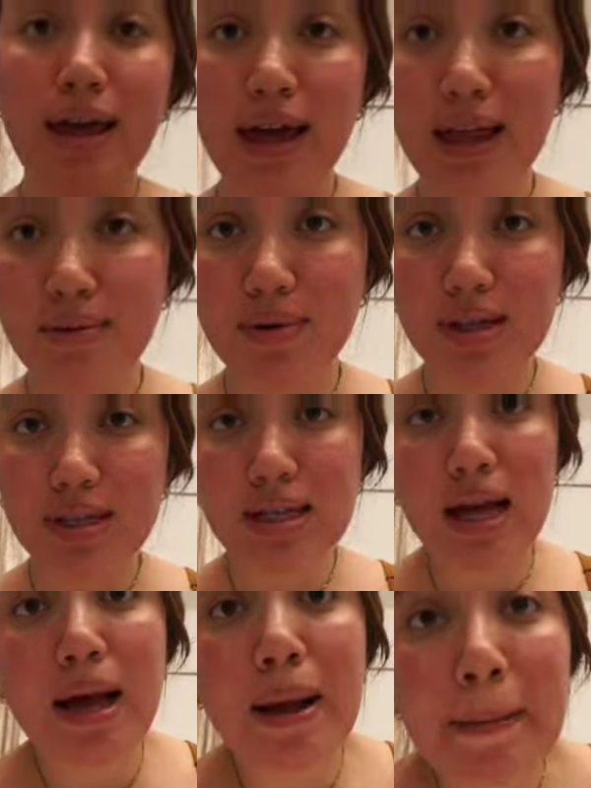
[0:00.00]
Anyways,
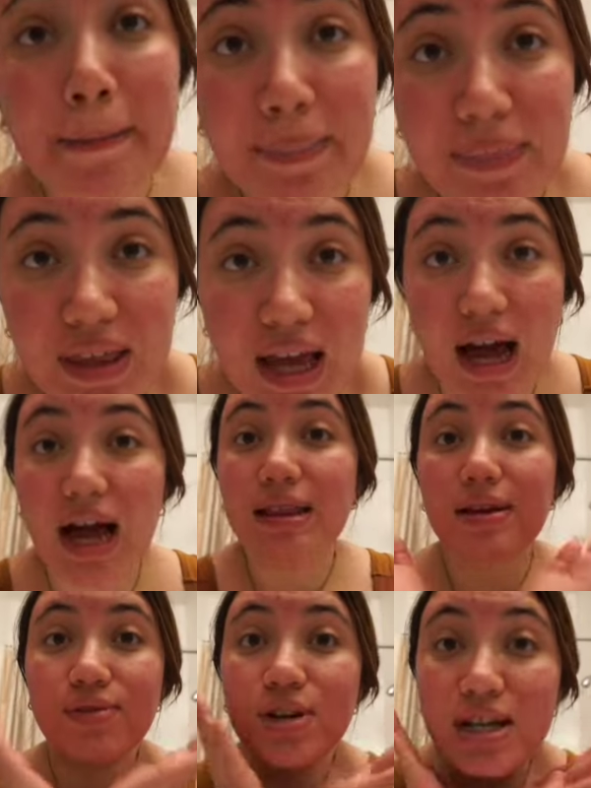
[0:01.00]
yeah, I
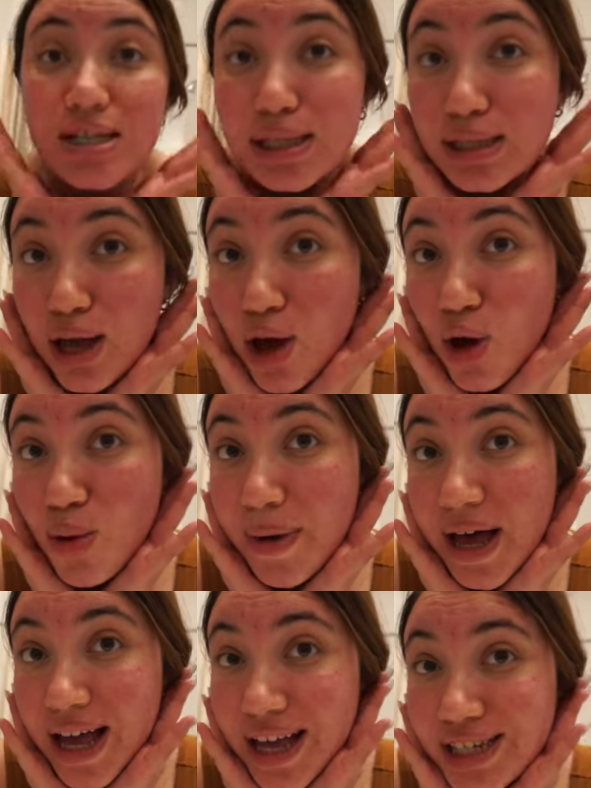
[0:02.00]
love you guys so
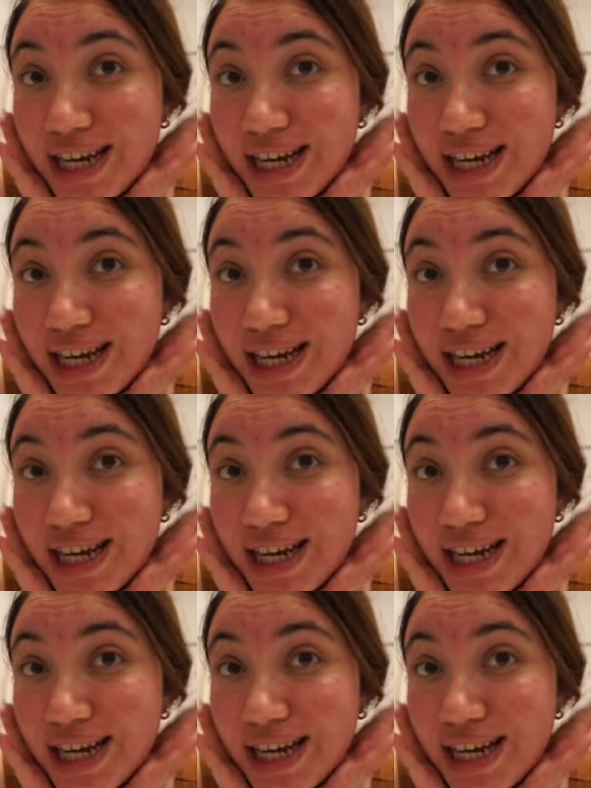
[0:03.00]
much.